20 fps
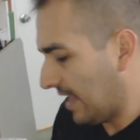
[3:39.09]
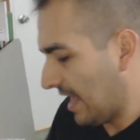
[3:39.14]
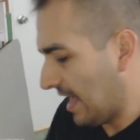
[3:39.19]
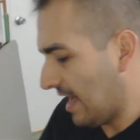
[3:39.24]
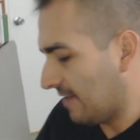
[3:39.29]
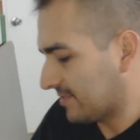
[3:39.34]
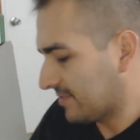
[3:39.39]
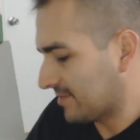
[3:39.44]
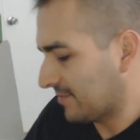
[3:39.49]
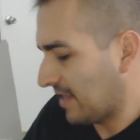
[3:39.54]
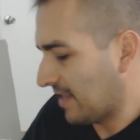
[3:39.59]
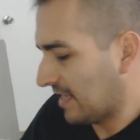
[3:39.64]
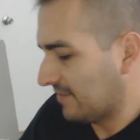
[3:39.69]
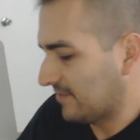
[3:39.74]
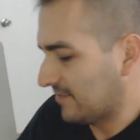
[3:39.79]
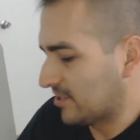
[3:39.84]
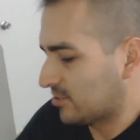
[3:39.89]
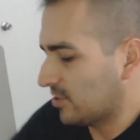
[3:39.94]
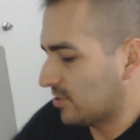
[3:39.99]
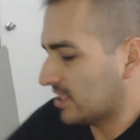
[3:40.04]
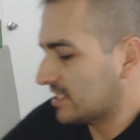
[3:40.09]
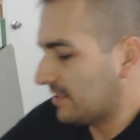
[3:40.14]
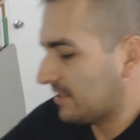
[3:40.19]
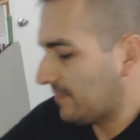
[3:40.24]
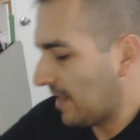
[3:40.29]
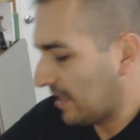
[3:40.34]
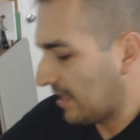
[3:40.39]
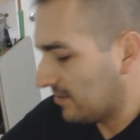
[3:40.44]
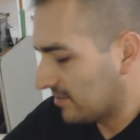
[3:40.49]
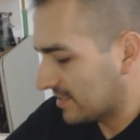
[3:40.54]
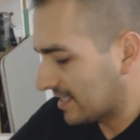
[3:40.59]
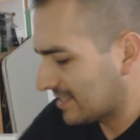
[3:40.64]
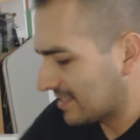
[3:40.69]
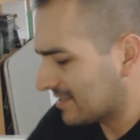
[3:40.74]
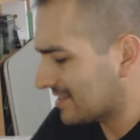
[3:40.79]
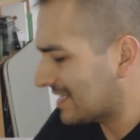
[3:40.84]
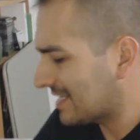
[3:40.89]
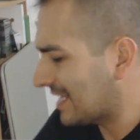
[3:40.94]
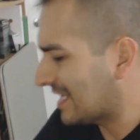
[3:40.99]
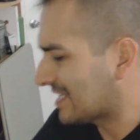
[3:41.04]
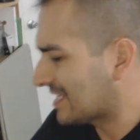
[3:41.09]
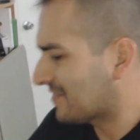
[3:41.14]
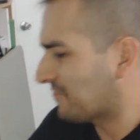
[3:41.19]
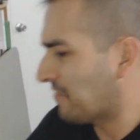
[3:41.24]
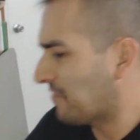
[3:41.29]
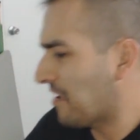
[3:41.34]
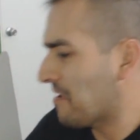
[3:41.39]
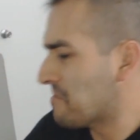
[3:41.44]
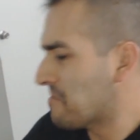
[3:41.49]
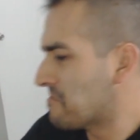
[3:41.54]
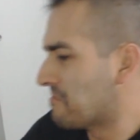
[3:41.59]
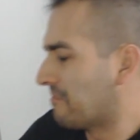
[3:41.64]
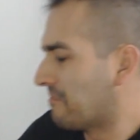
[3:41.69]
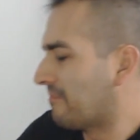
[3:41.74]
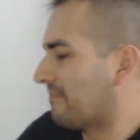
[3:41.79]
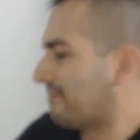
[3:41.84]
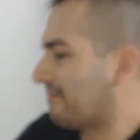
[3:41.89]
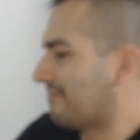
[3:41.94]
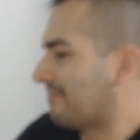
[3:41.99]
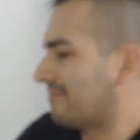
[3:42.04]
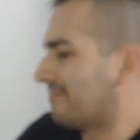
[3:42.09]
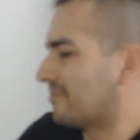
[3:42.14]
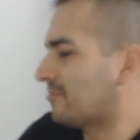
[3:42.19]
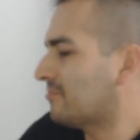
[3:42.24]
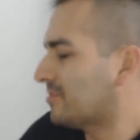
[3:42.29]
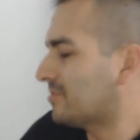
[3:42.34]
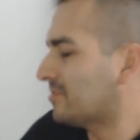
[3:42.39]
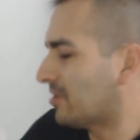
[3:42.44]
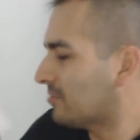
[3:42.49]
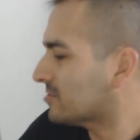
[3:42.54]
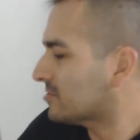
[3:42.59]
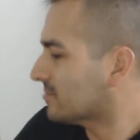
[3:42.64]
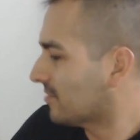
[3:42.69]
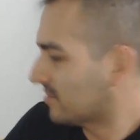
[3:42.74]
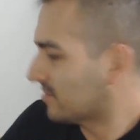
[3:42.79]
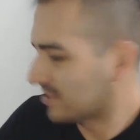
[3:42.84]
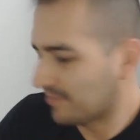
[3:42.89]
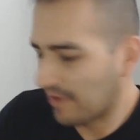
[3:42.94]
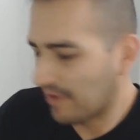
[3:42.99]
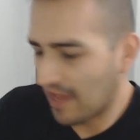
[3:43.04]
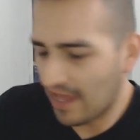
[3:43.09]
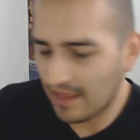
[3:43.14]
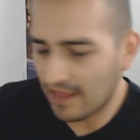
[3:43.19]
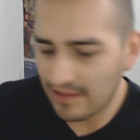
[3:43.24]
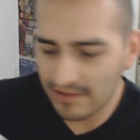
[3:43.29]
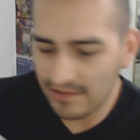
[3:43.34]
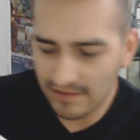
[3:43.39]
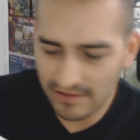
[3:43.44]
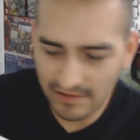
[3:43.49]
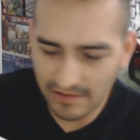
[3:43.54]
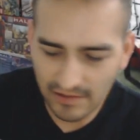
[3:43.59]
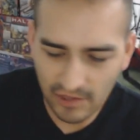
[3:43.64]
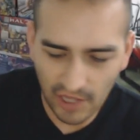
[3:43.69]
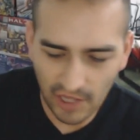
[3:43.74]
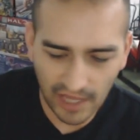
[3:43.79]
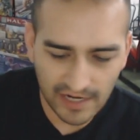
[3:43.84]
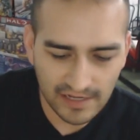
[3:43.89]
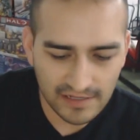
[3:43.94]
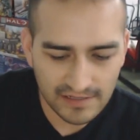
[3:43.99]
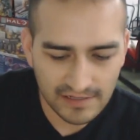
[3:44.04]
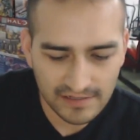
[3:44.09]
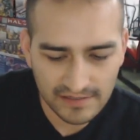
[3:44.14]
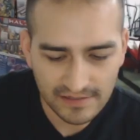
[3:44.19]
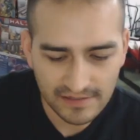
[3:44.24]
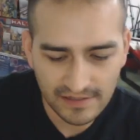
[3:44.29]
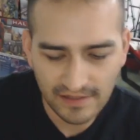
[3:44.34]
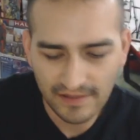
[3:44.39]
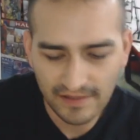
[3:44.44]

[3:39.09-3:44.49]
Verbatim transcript: then we have some kind of instruction manuals. This looks like it's from who knows where, Japan, China?